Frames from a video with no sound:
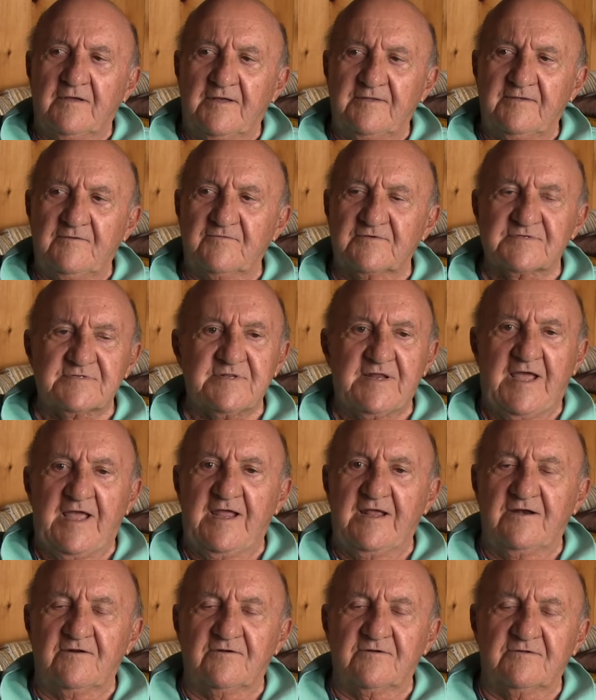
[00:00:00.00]
I think it was
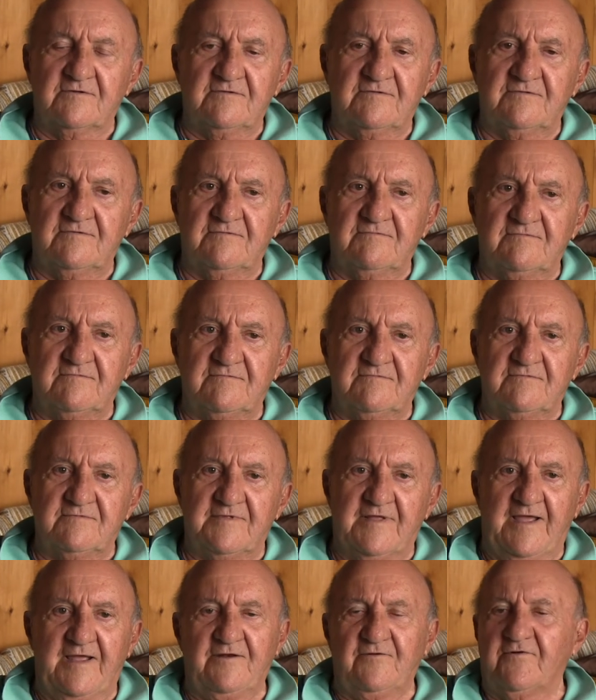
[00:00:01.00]
nine or,
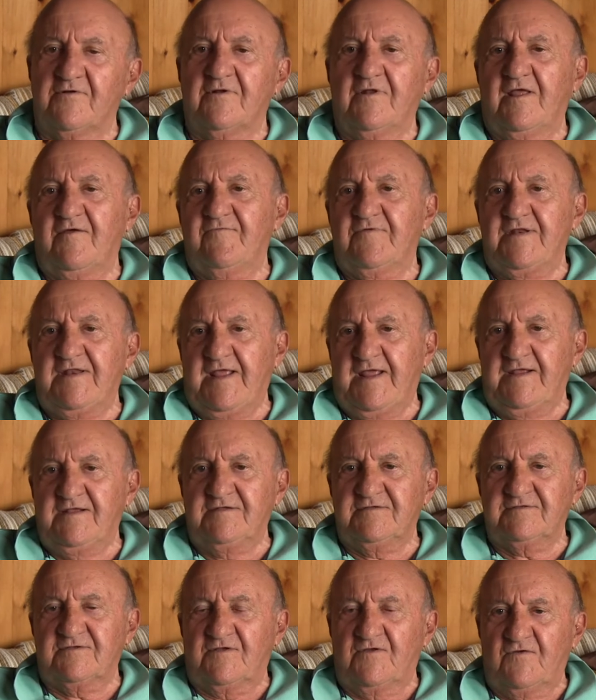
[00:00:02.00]
nine or 11
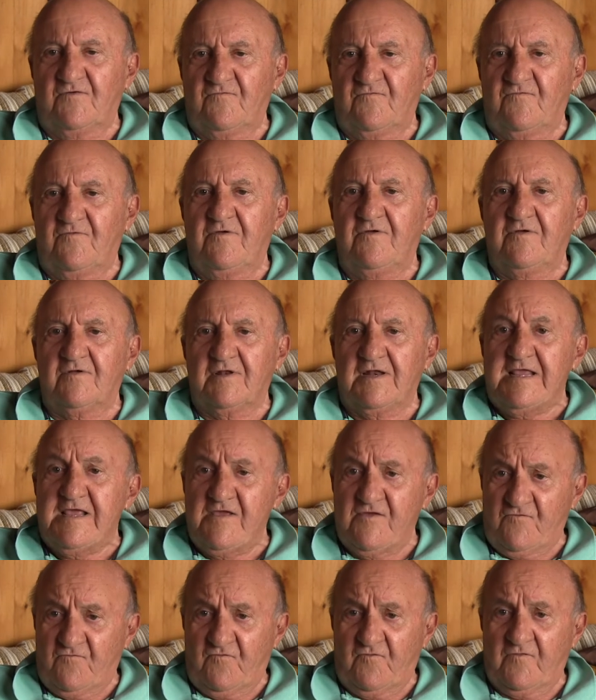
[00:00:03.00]
days of
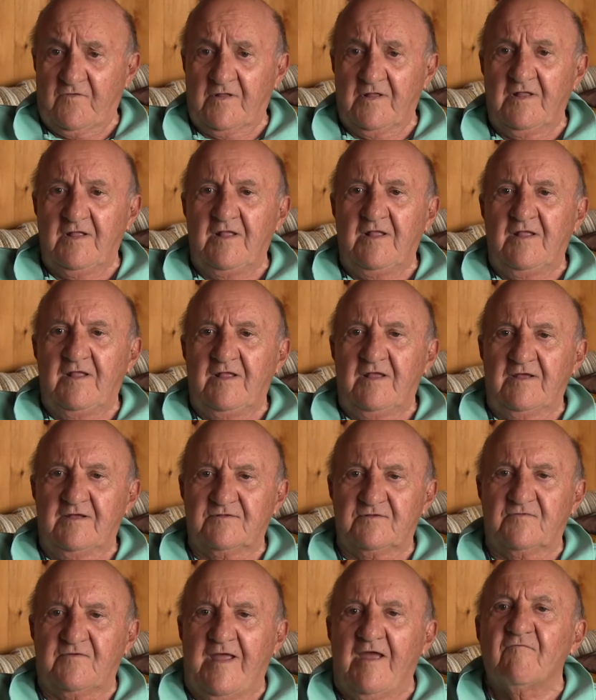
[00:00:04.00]
leave, uh,
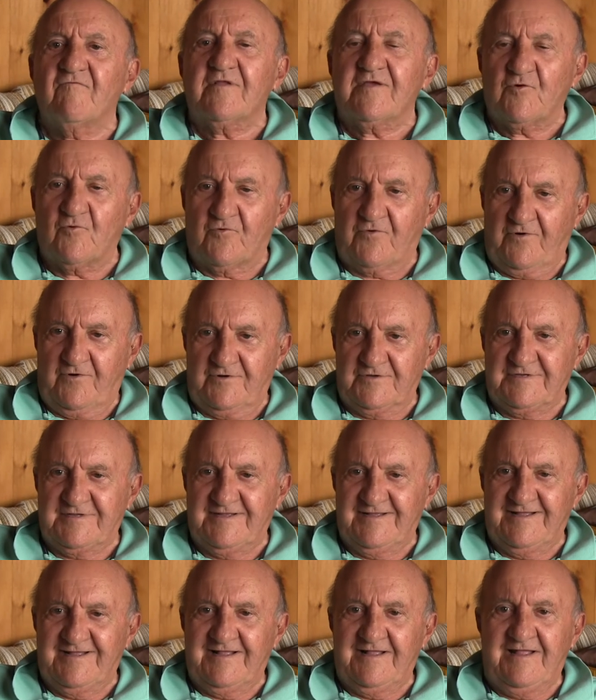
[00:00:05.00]
traveling orders.
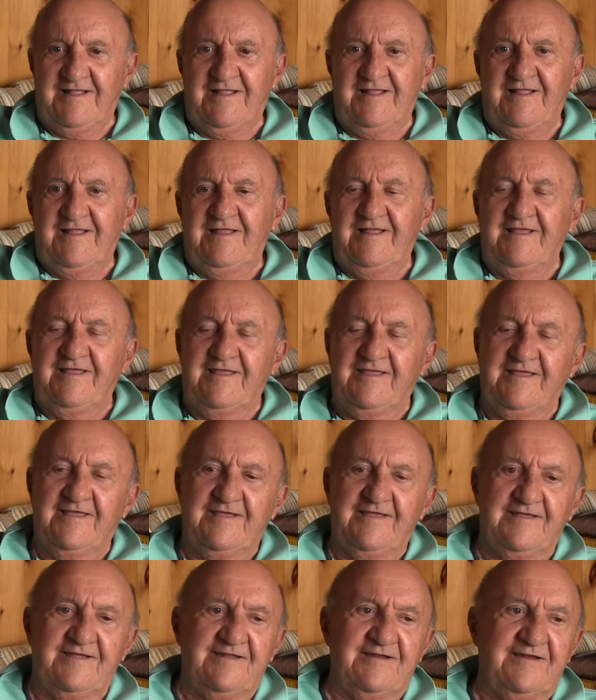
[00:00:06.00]

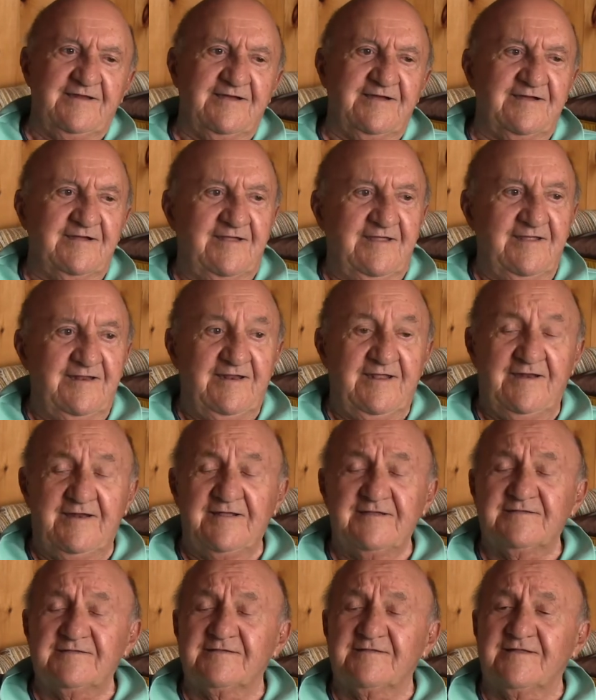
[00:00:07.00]
And, uh, and then
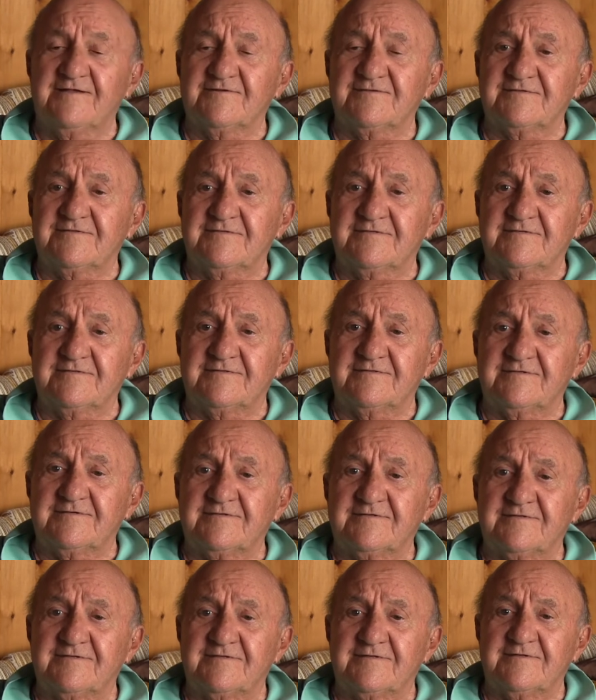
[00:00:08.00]
he sounded like a
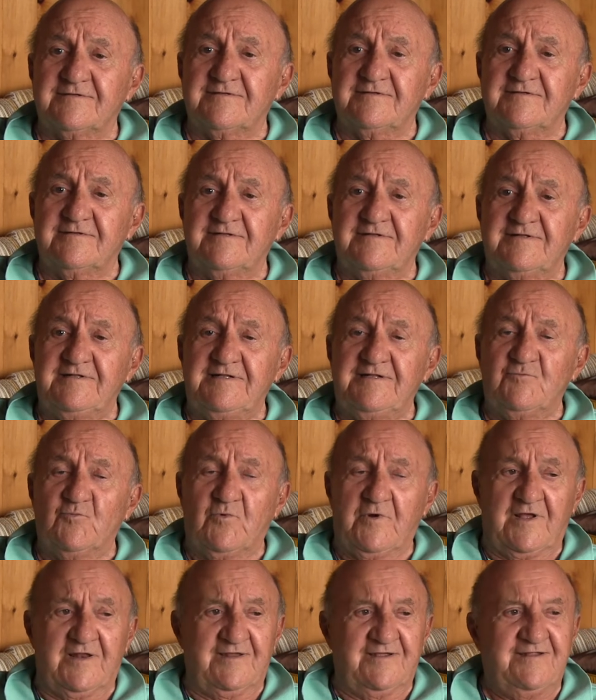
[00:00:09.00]
bribe
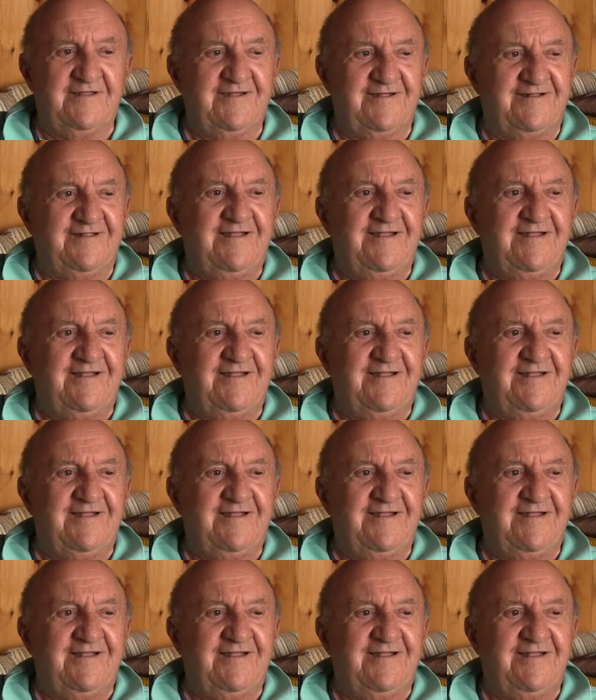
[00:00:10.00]
well, it,